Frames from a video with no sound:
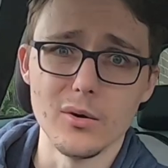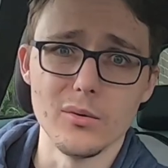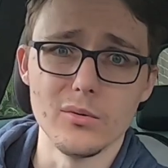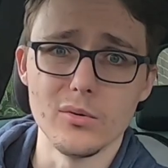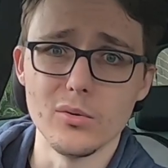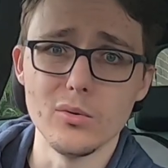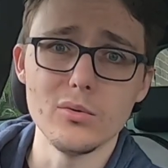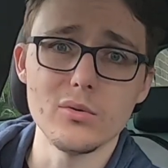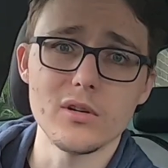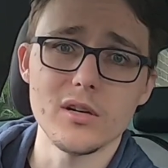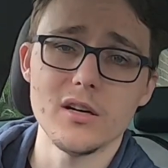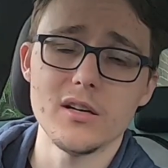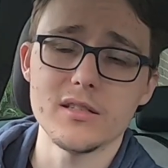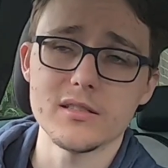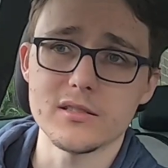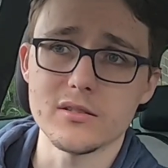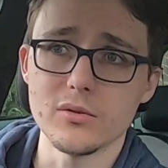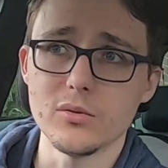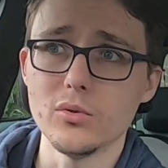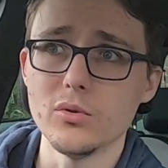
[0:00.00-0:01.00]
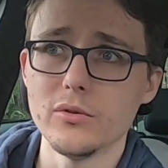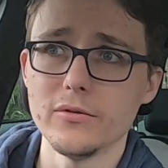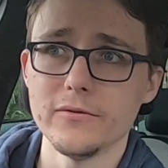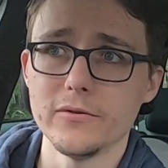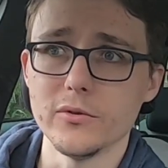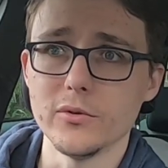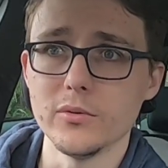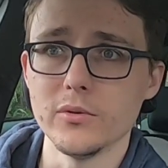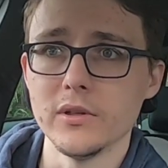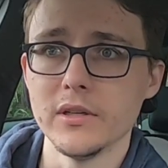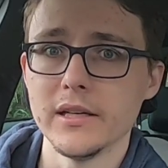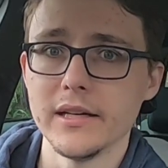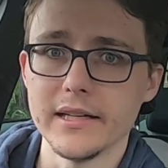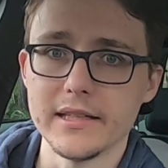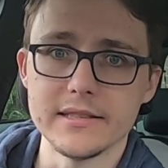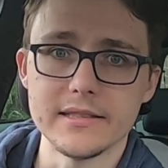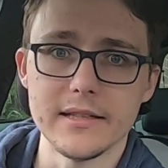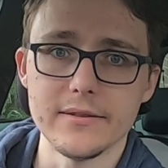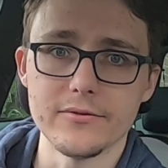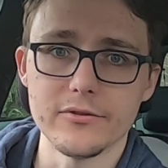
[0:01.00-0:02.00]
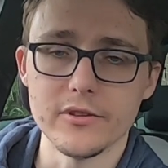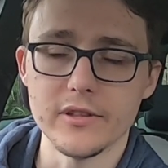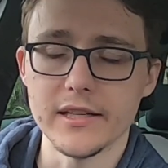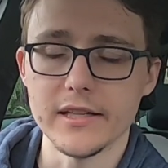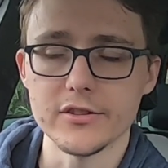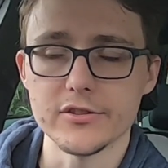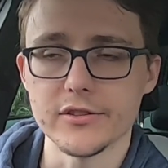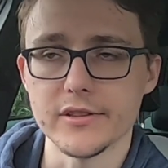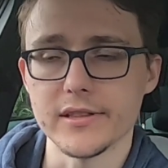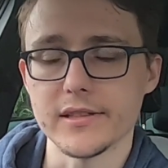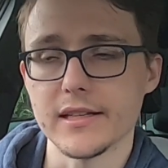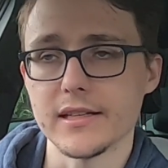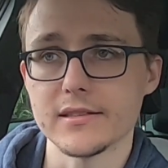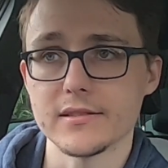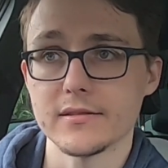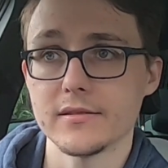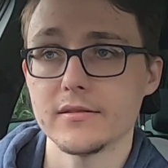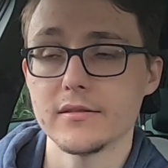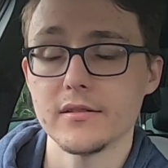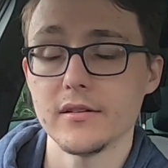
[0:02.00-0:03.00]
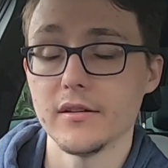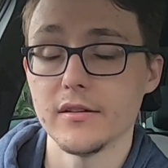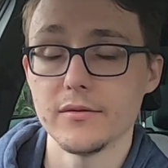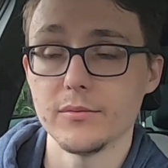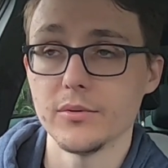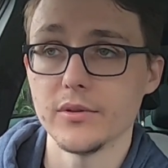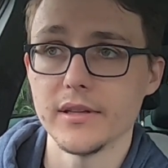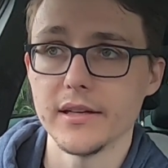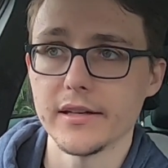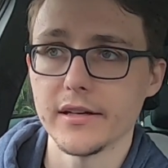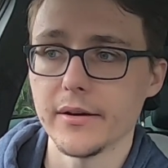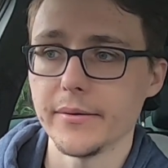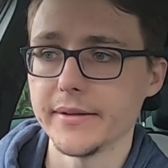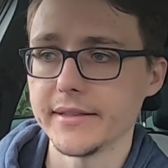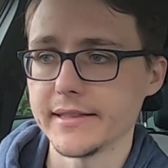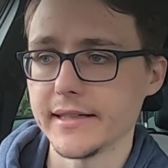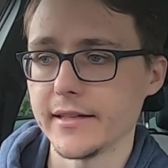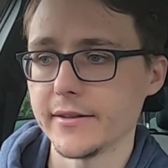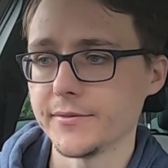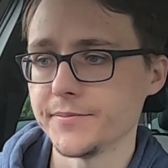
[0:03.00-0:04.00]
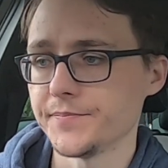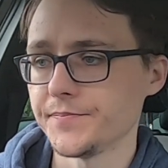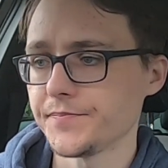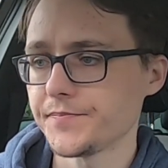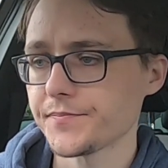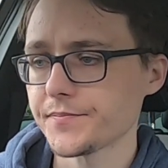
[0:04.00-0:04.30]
oh, all cars are awful except for electric. That's kind of what they're going down.